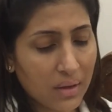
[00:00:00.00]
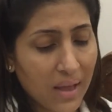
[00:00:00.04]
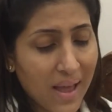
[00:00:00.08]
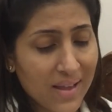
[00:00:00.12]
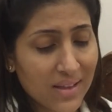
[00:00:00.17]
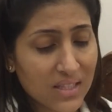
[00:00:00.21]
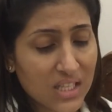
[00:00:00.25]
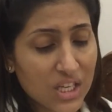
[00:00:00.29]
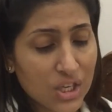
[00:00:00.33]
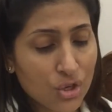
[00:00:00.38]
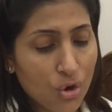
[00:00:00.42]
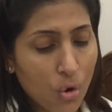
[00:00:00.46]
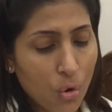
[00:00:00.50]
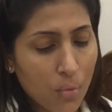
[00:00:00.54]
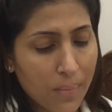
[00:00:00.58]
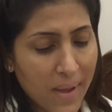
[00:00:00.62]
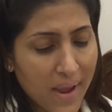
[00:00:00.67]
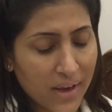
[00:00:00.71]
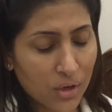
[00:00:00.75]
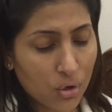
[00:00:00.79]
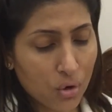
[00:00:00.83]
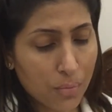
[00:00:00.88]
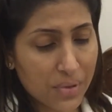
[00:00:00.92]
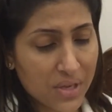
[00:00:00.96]
I see no
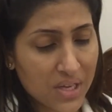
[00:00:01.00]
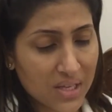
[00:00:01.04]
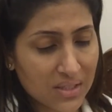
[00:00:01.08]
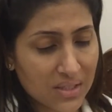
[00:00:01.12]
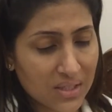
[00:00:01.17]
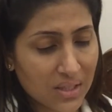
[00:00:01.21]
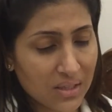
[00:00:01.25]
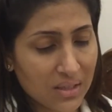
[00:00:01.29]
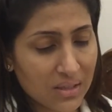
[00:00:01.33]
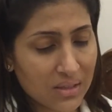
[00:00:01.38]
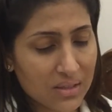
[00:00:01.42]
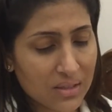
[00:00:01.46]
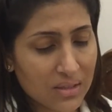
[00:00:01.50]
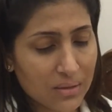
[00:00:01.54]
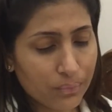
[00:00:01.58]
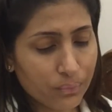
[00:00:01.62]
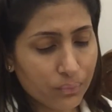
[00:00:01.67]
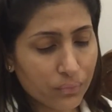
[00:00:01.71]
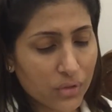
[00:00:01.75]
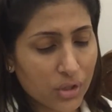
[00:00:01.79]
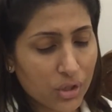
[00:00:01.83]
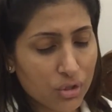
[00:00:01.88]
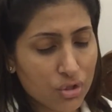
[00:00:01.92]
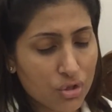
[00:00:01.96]
mango pieces.
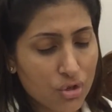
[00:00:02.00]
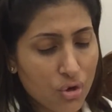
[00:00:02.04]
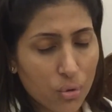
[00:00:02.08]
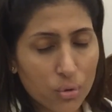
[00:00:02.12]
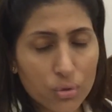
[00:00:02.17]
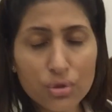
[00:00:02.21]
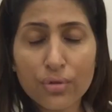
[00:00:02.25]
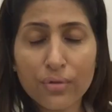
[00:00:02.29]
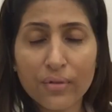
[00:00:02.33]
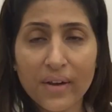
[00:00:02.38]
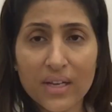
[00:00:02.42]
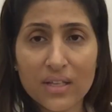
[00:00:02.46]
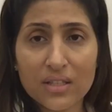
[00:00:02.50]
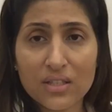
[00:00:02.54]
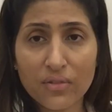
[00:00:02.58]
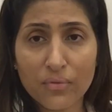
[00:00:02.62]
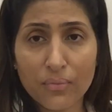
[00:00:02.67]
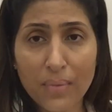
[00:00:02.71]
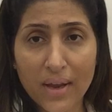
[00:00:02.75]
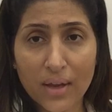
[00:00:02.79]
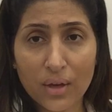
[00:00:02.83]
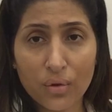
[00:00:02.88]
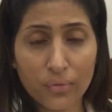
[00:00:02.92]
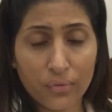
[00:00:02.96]
There's no trace
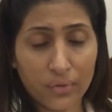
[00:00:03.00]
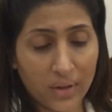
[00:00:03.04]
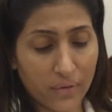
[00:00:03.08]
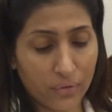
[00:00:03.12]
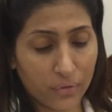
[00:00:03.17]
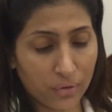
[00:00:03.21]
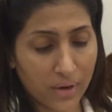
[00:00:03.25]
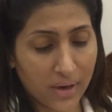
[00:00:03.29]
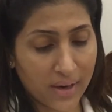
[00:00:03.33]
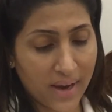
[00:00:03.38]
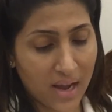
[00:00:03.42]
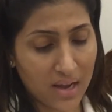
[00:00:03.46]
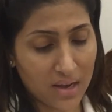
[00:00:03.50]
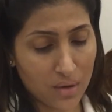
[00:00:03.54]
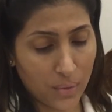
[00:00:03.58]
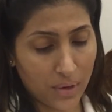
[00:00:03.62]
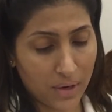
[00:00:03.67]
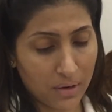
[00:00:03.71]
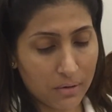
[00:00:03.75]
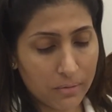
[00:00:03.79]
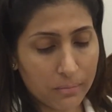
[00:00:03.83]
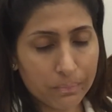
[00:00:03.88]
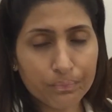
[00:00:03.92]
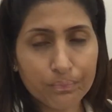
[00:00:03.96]
of mango flavoring
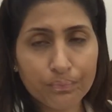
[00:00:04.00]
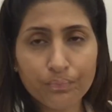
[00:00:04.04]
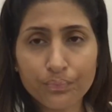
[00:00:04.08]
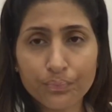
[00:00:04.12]
anywhere.